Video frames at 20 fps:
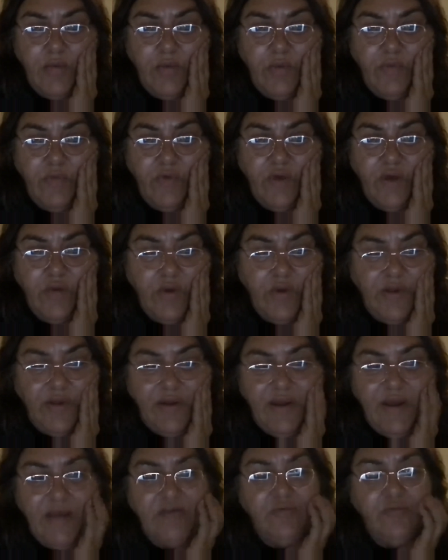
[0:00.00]
For anyone that
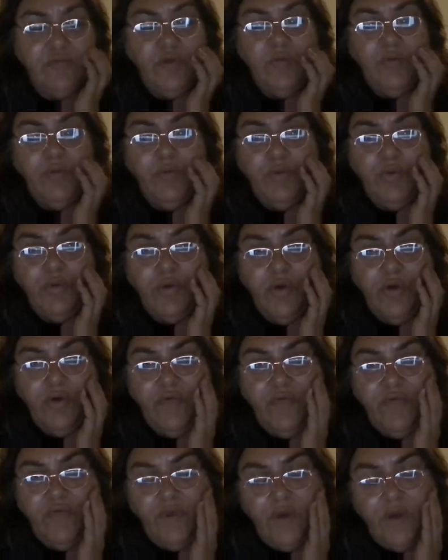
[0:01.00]
hasn't read my book,
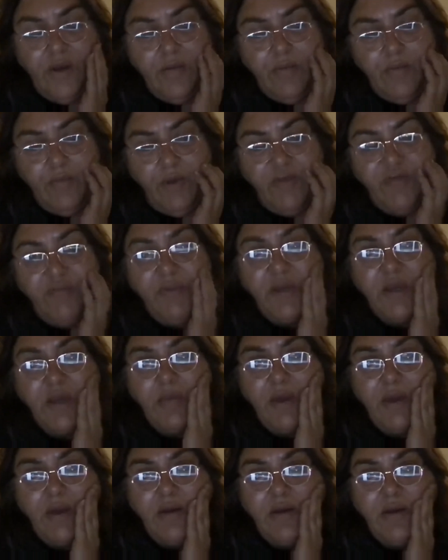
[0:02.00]
I speak
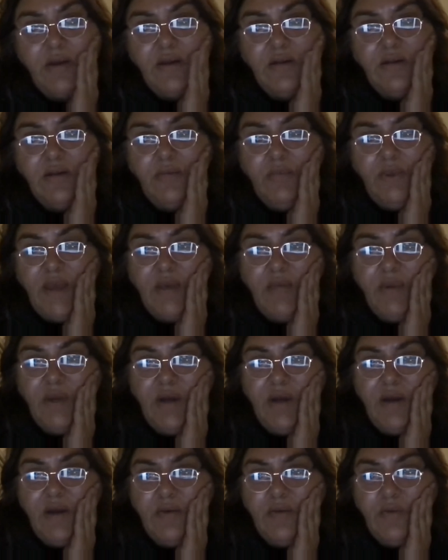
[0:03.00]
about it in the black
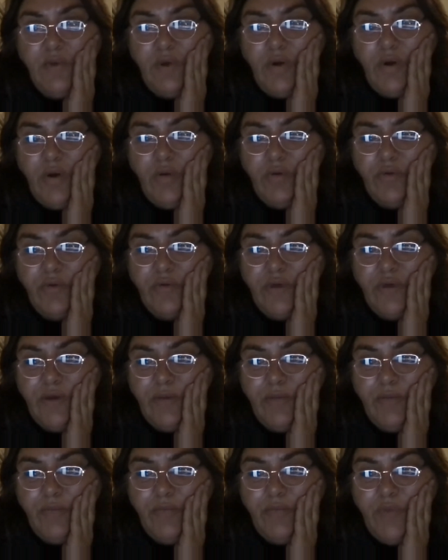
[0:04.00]
part where I was
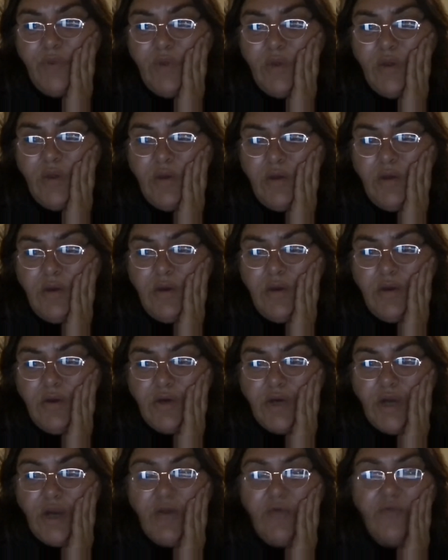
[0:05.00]

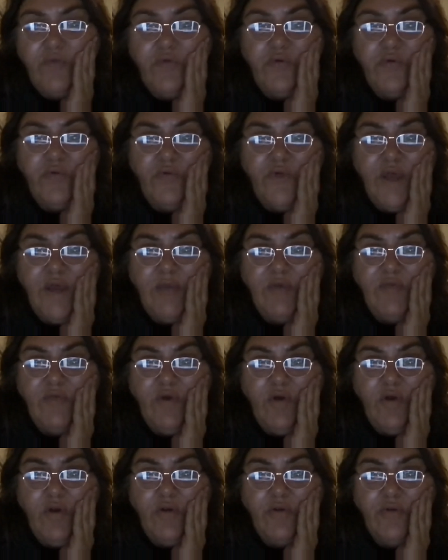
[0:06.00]
going through family
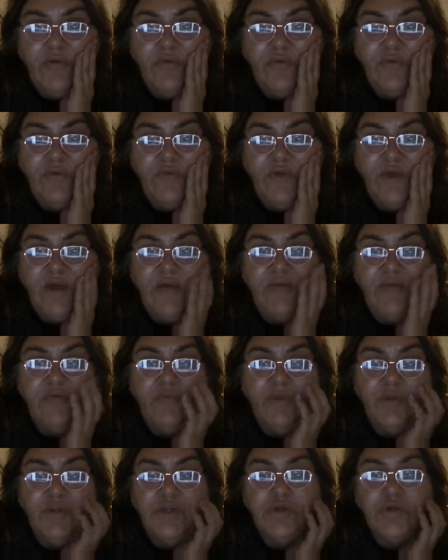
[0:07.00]
violence with the father of
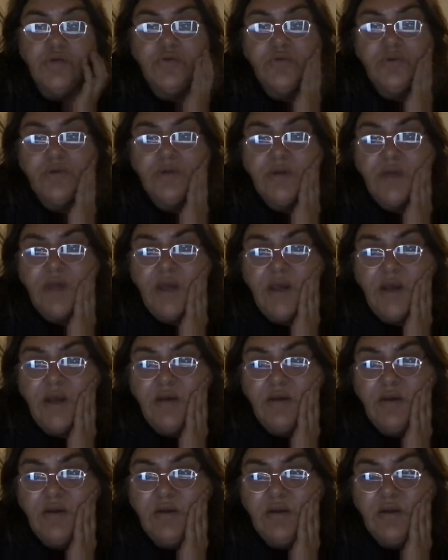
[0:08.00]
my children,
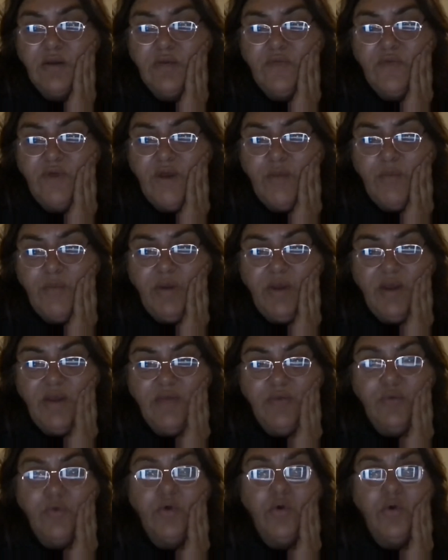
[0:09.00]
and if police
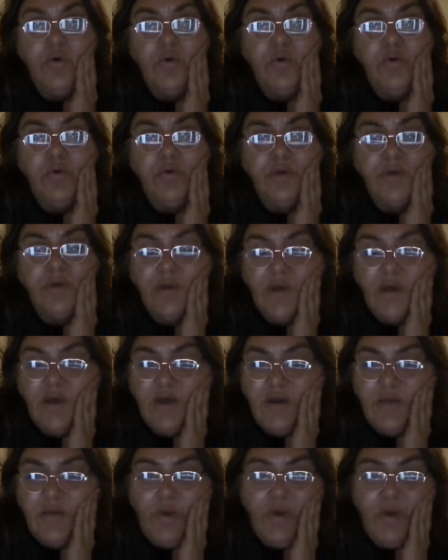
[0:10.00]
were called
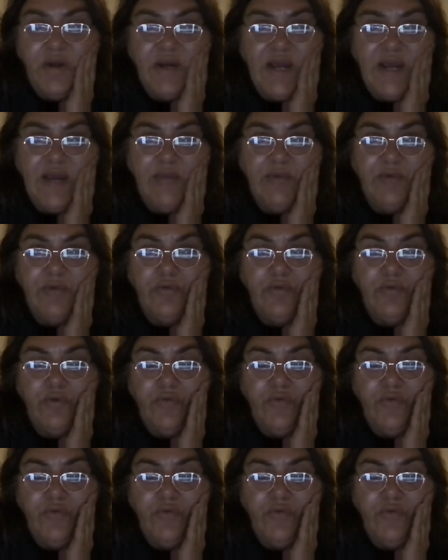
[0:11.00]
by neighbours, or